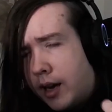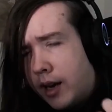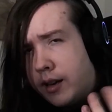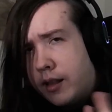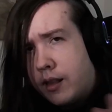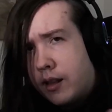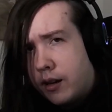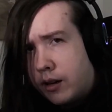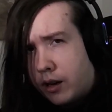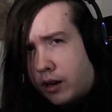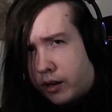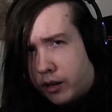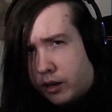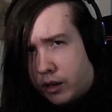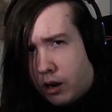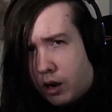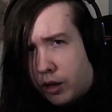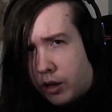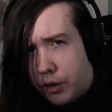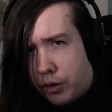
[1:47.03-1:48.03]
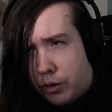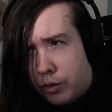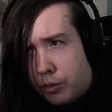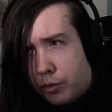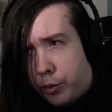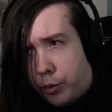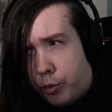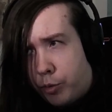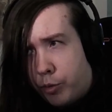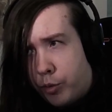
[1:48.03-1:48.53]
I decided I'd cut
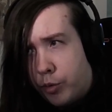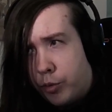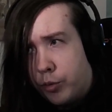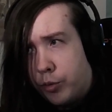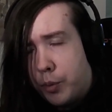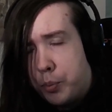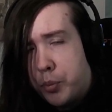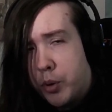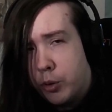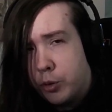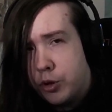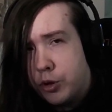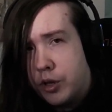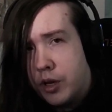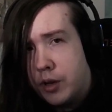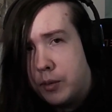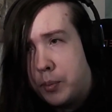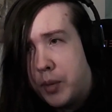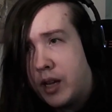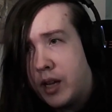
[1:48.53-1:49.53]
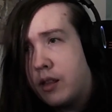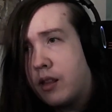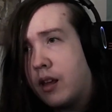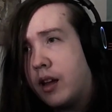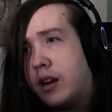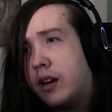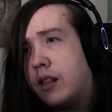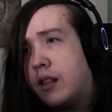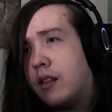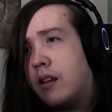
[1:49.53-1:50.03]
through the bullshit because
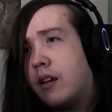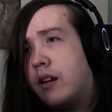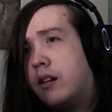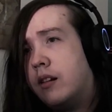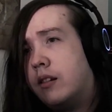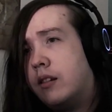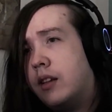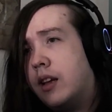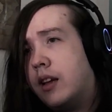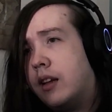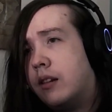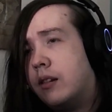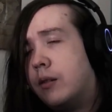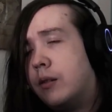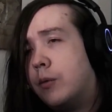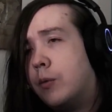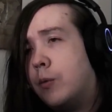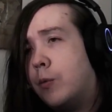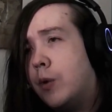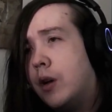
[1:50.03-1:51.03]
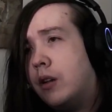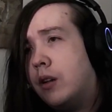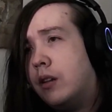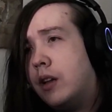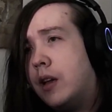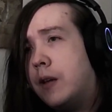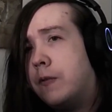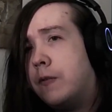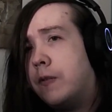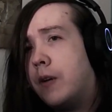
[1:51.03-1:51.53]
I decided that, well,
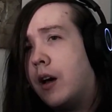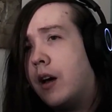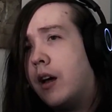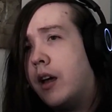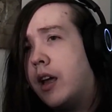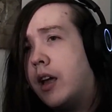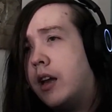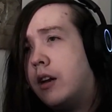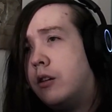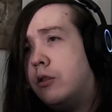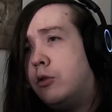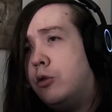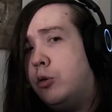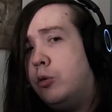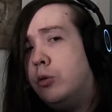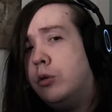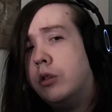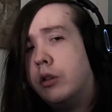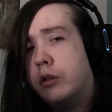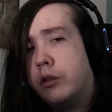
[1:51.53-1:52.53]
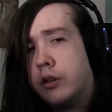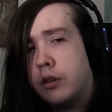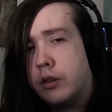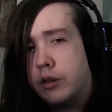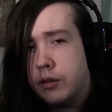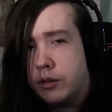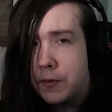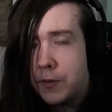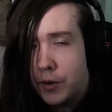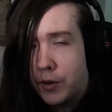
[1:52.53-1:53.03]
if I do look
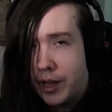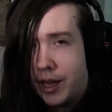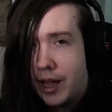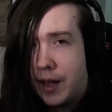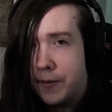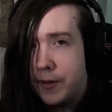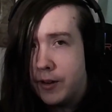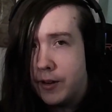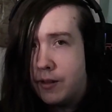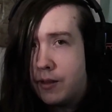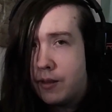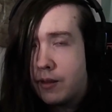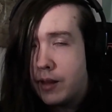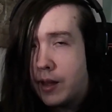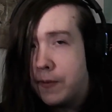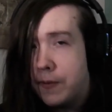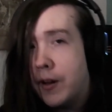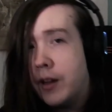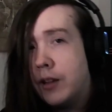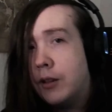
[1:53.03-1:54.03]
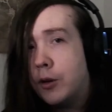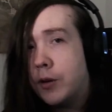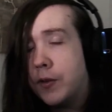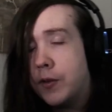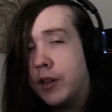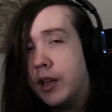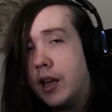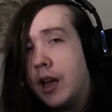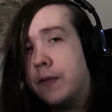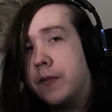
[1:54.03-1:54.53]
for the evidence,
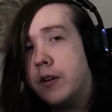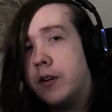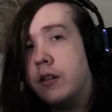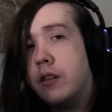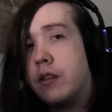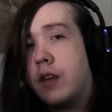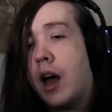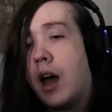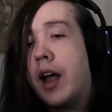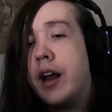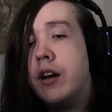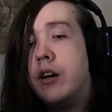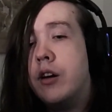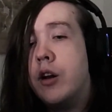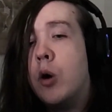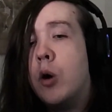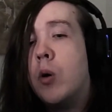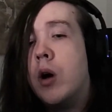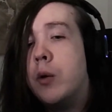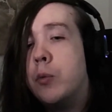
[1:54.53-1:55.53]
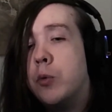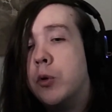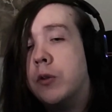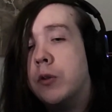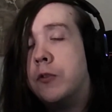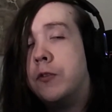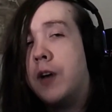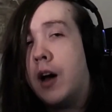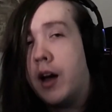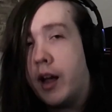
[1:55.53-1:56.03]
I know I will
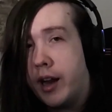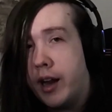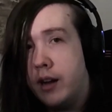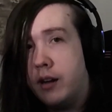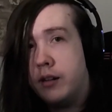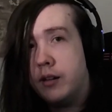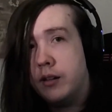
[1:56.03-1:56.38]
find